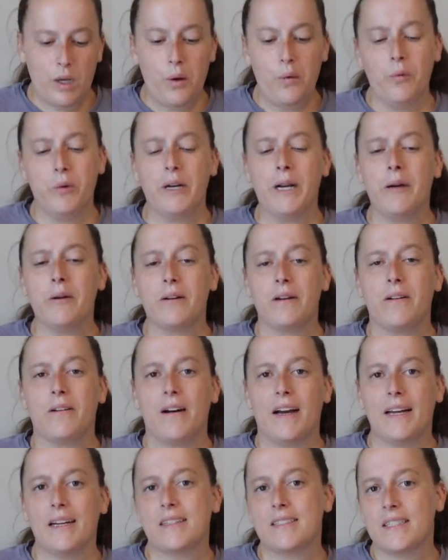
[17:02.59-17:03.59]
what I would
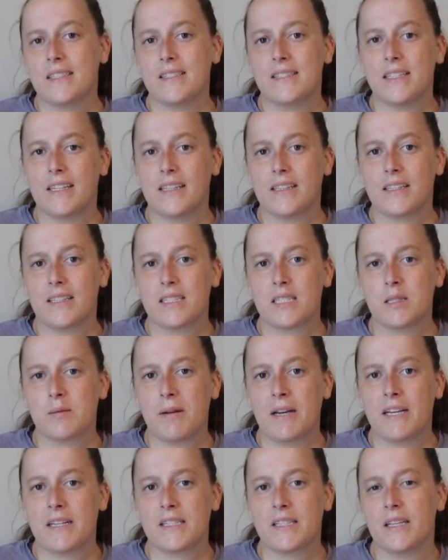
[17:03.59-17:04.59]
like to see in this
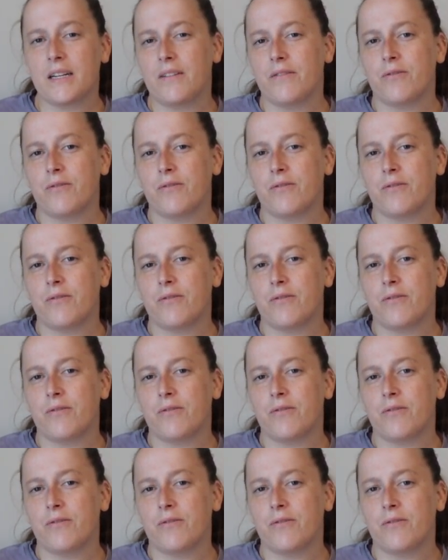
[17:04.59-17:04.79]
space, and